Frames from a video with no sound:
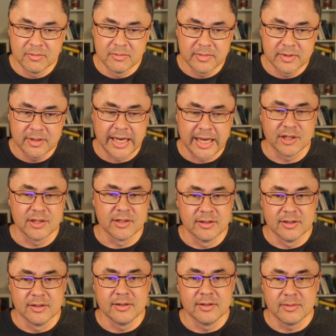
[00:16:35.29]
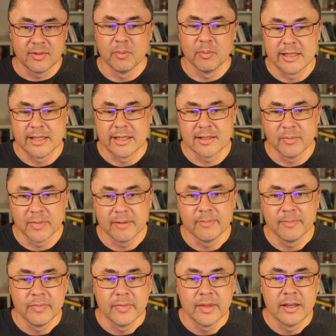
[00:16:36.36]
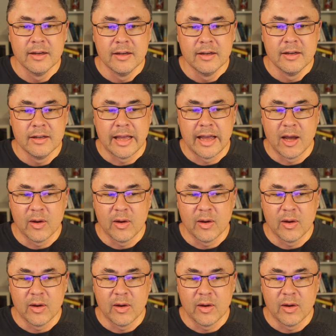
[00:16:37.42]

sanctions, into something real. I mean, you sort